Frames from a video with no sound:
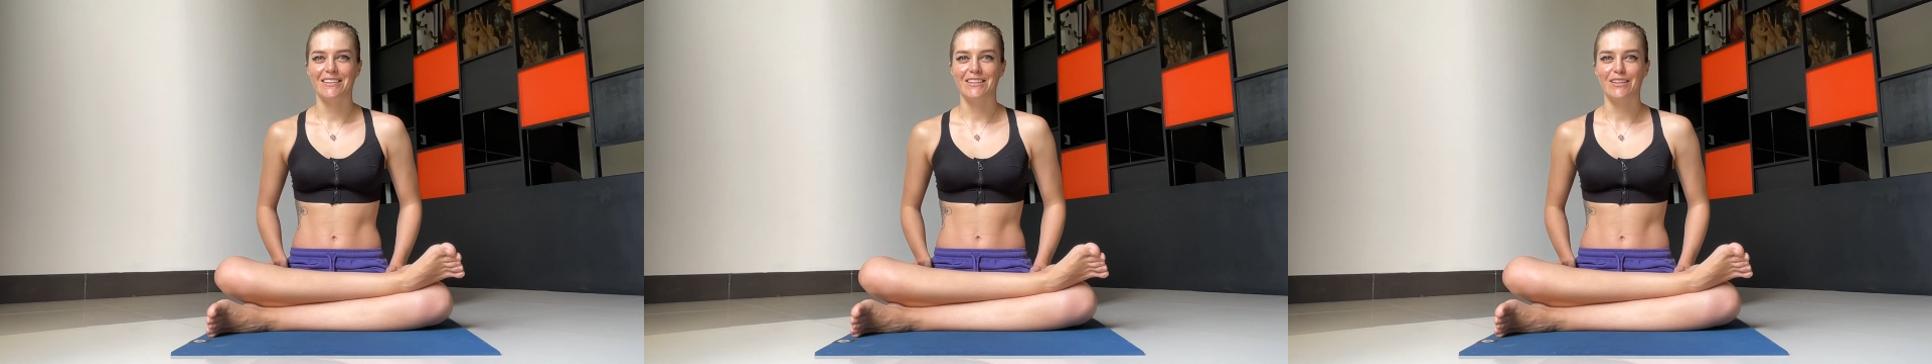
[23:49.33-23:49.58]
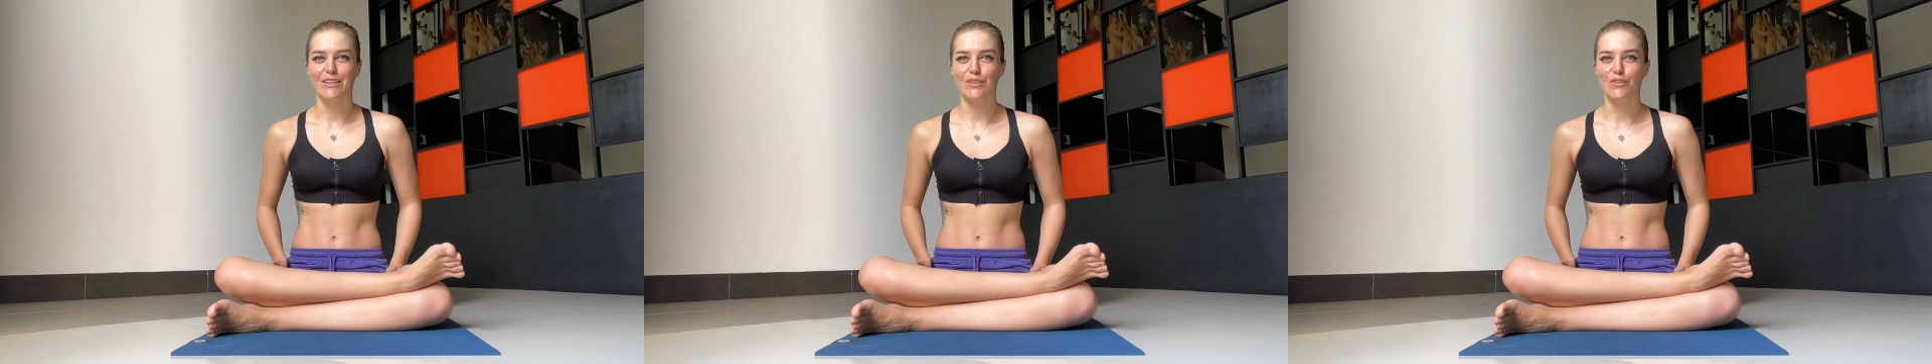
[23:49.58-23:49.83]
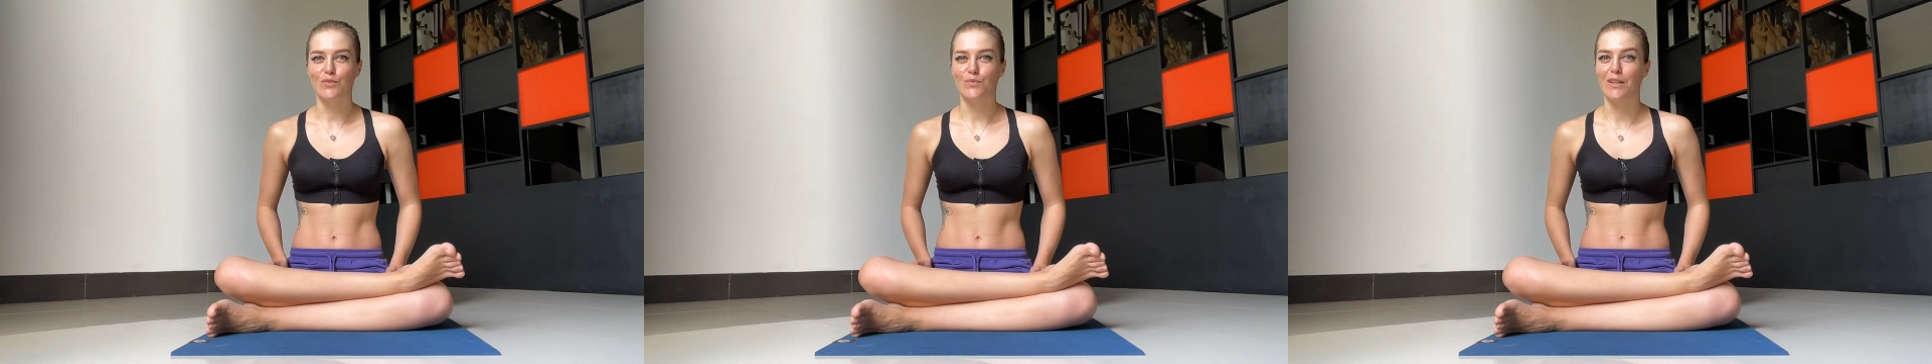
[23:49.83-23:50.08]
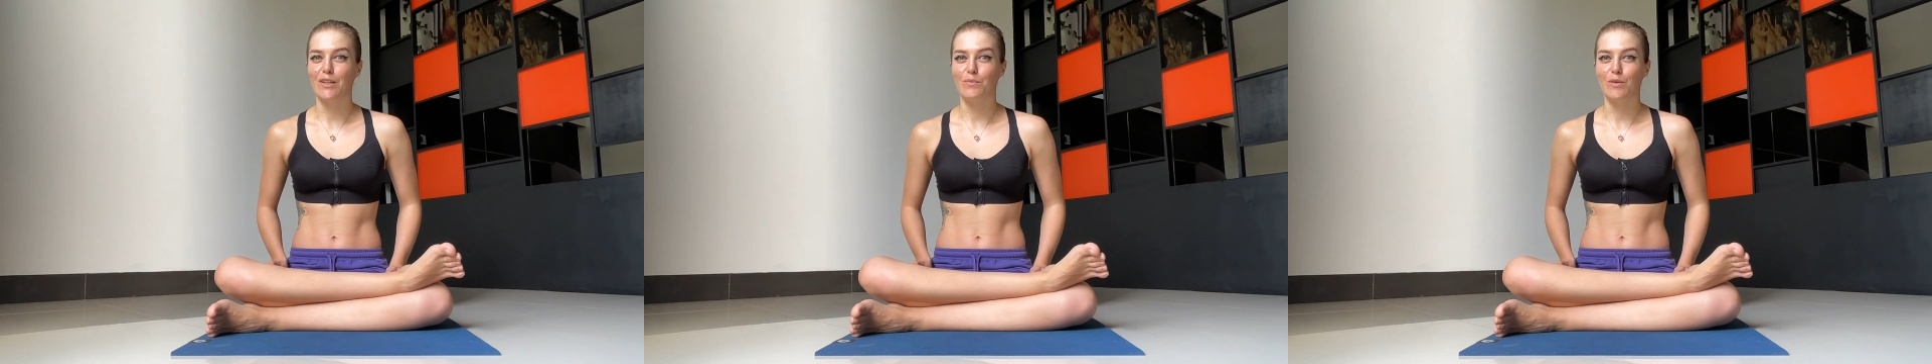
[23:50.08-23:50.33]
Not so
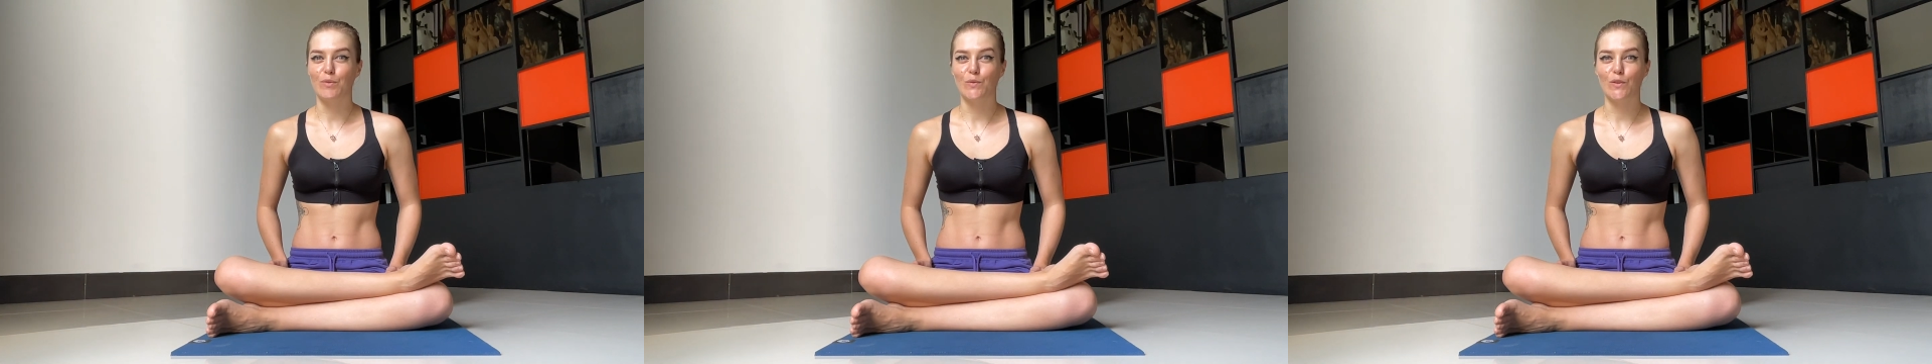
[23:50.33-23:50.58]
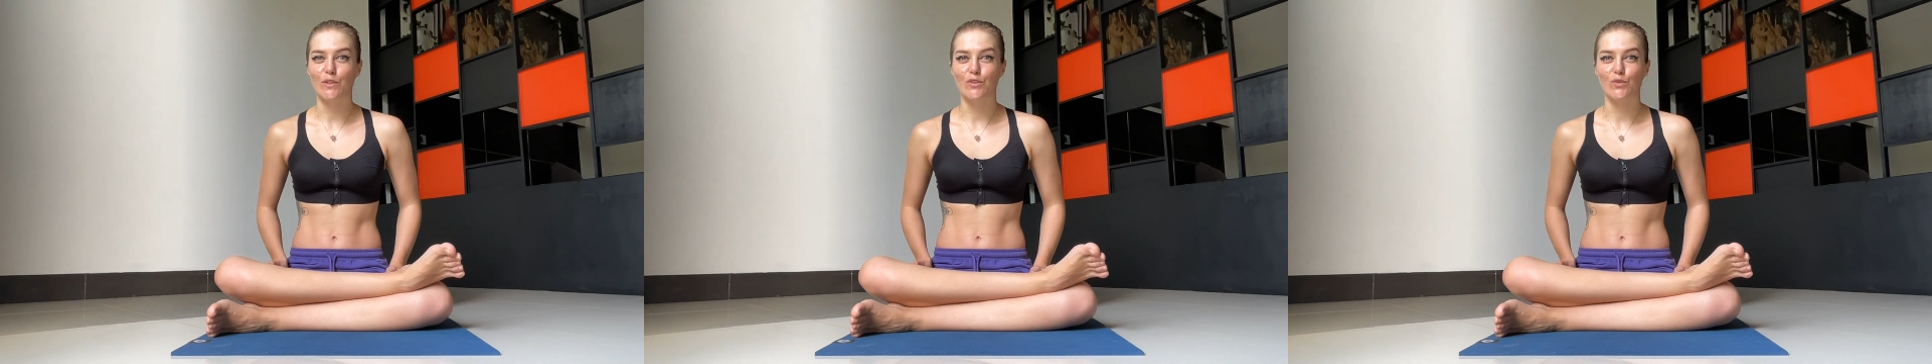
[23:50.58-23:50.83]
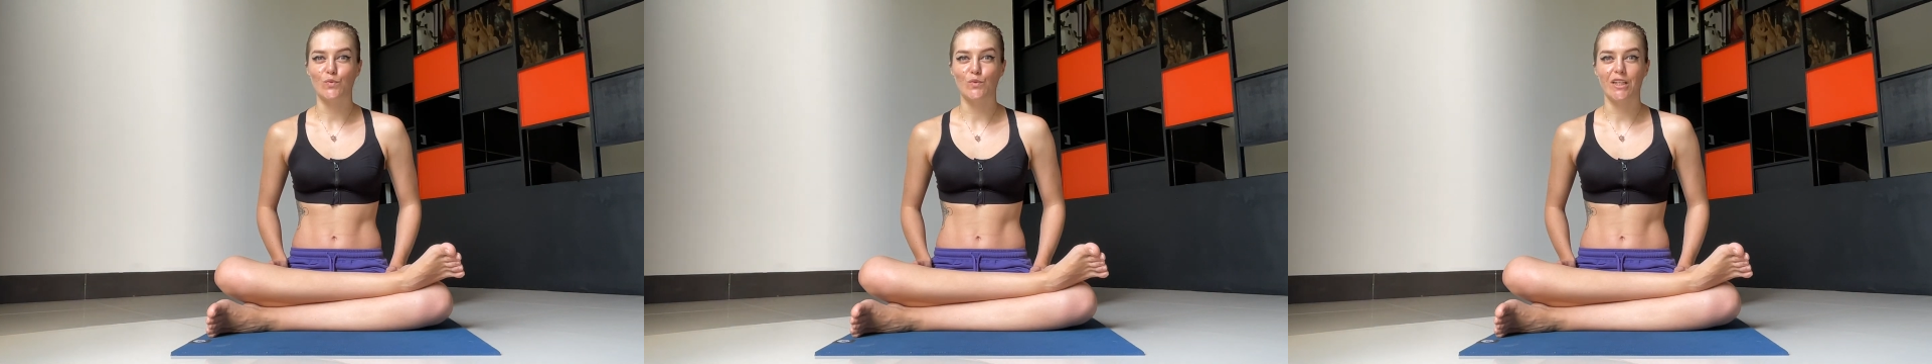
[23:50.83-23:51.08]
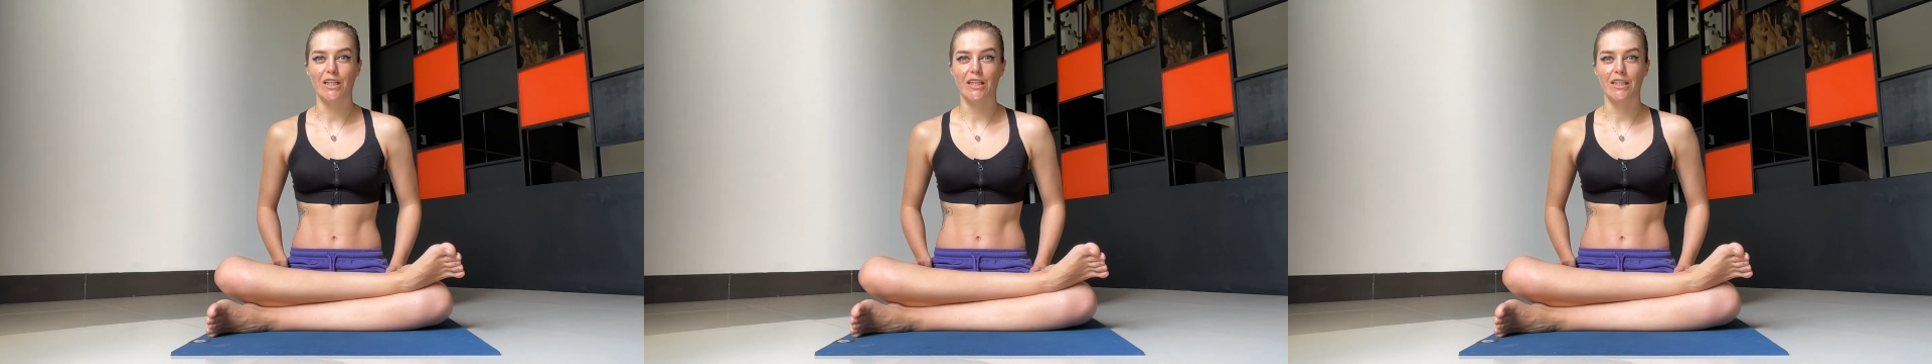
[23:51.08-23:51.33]
many people want to
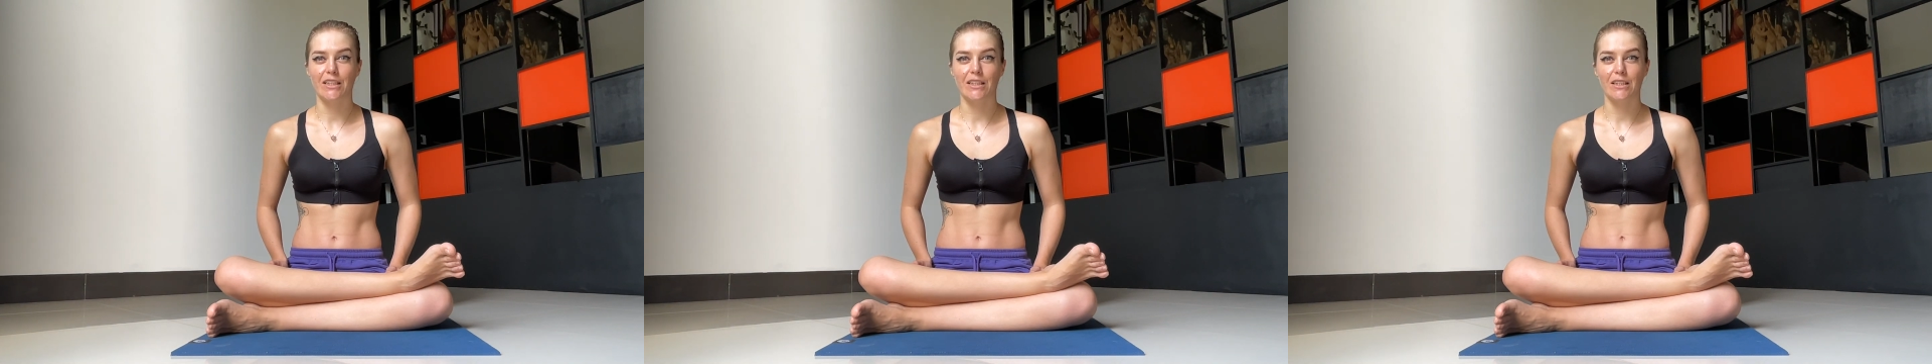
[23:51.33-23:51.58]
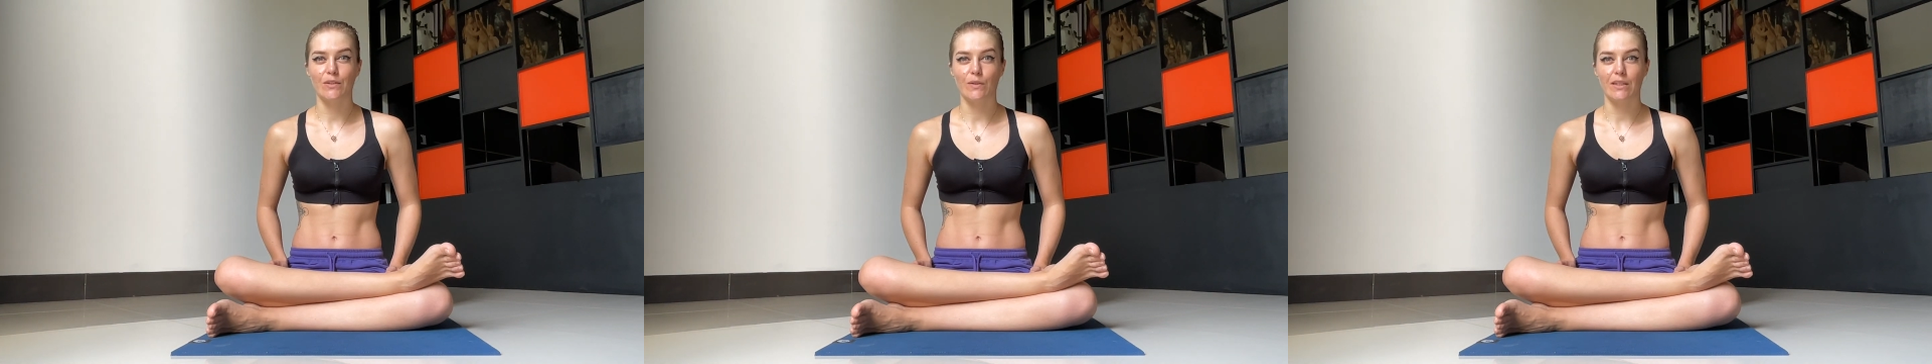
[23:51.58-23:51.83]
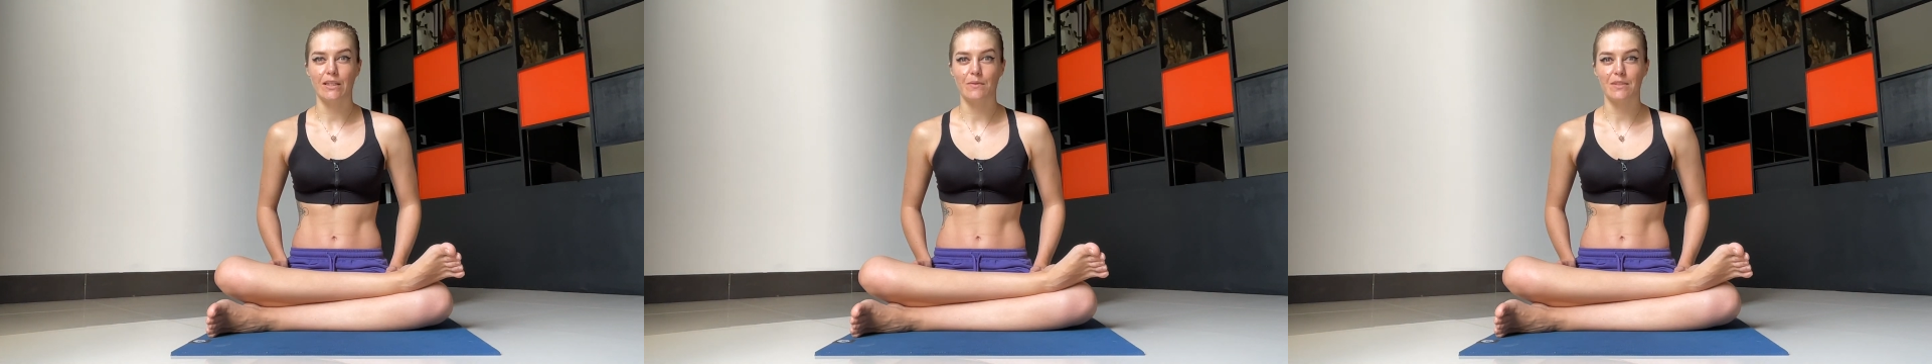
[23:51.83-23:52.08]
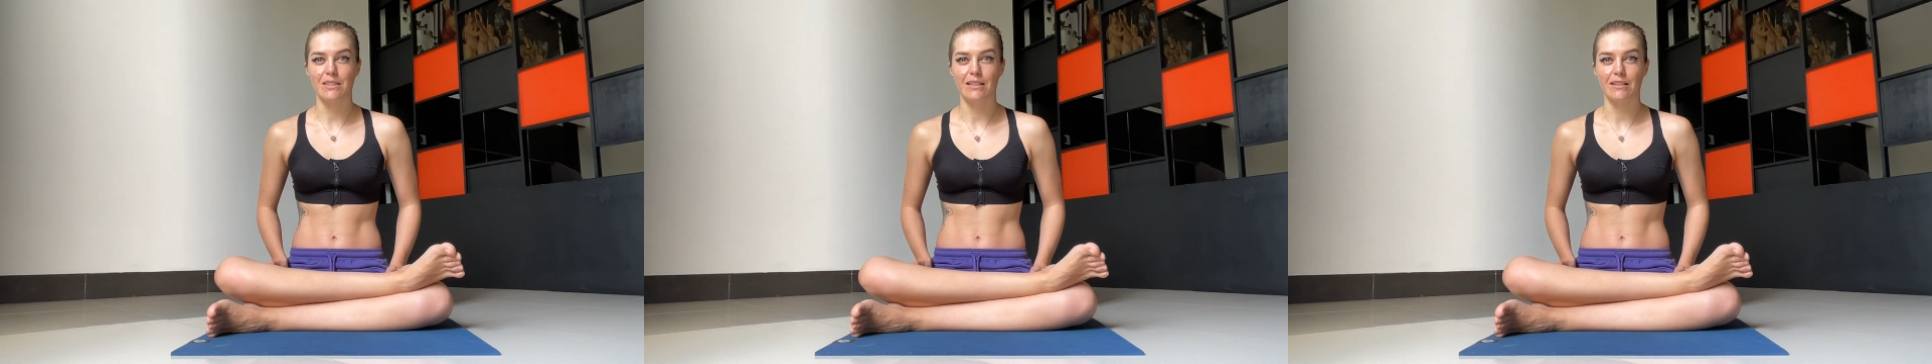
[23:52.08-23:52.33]
work with
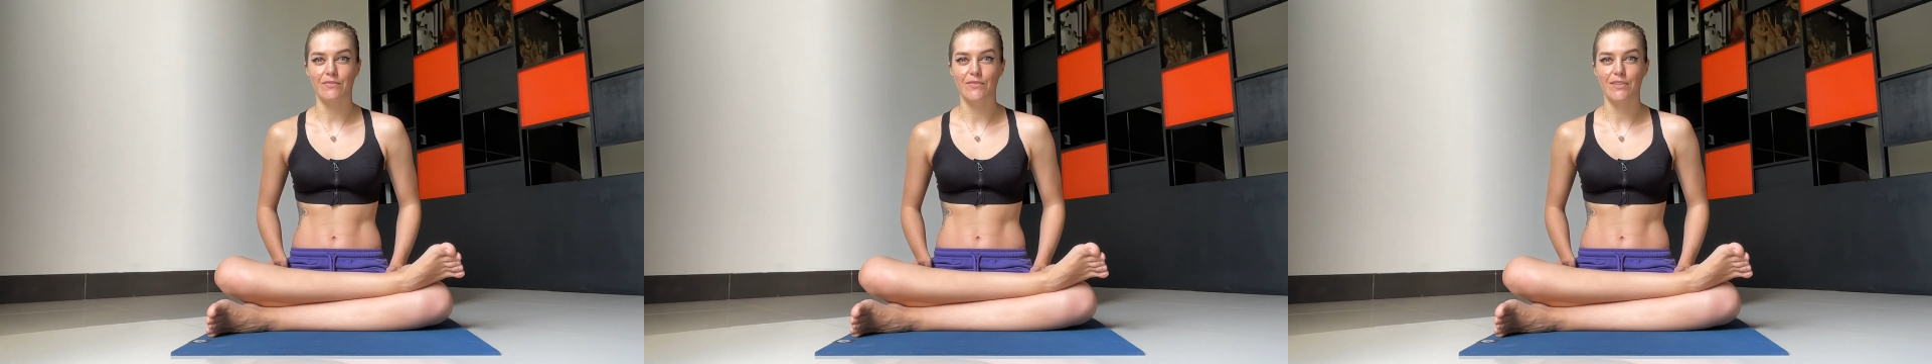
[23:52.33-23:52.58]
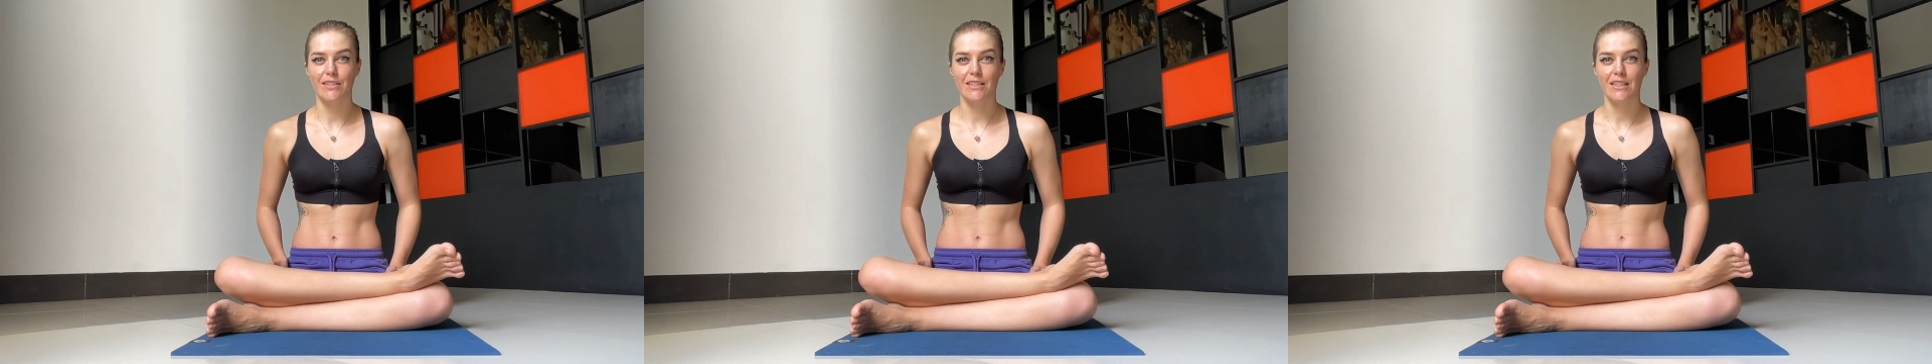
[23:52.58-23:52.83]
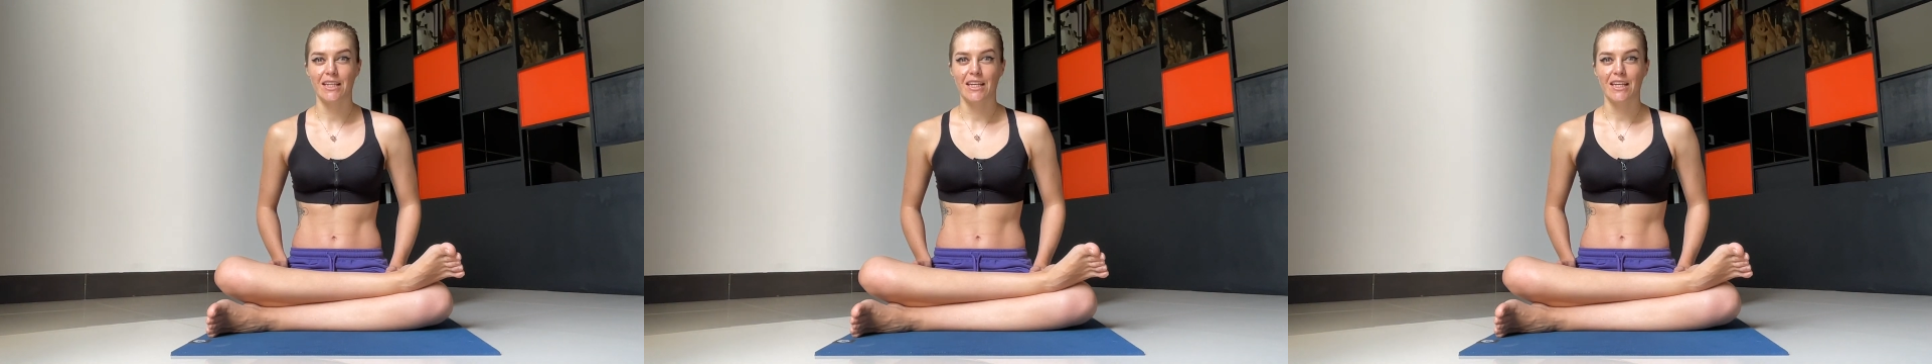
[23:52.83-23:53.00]
themselves.